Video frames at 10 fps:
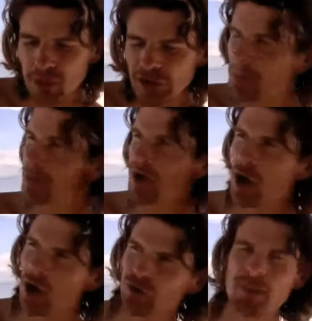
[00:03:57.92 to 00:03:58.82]
Some people say,
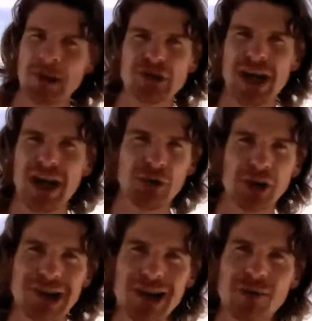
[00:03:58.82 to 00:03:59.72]
oh, it's too much carbs.
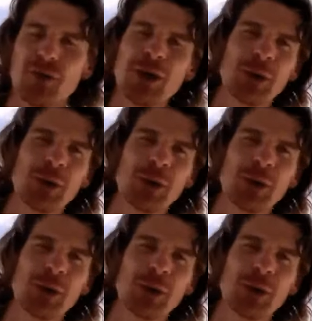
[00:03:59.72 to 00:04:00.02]
Okay, if you